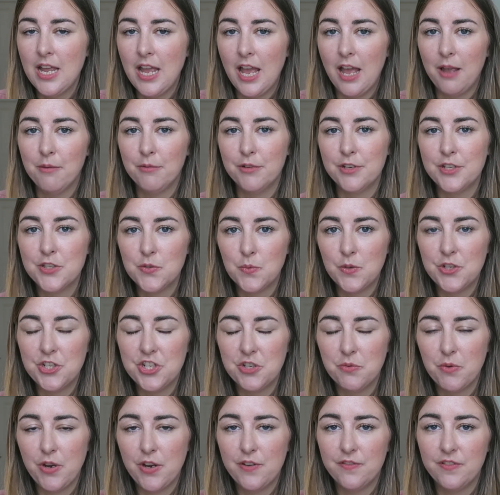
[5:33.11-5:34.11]
I'm going to switch
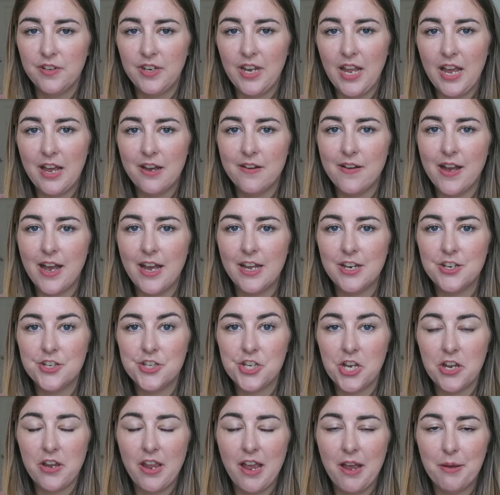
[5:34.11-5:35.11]
you over now and
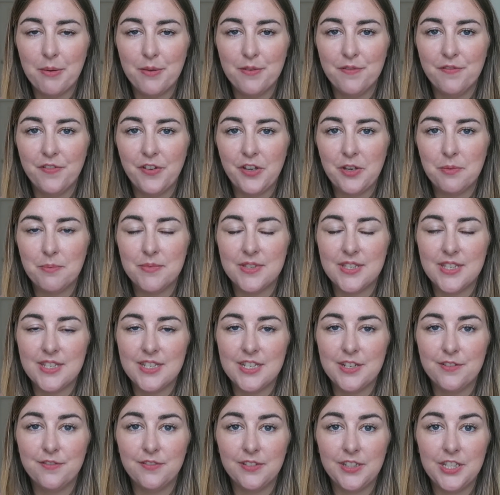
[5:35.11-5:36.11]
show you how it films
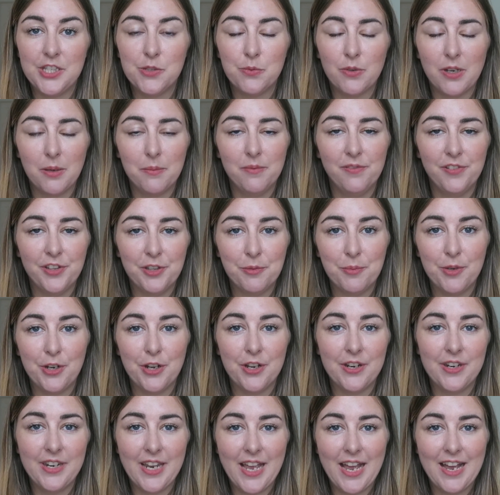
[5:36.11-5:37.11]
differently to what I'm filming
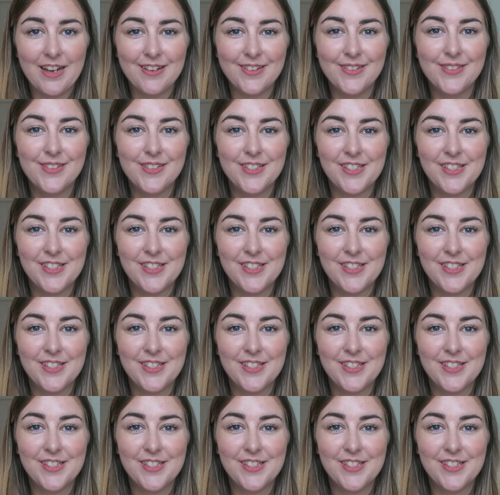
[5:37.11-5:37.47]
on now.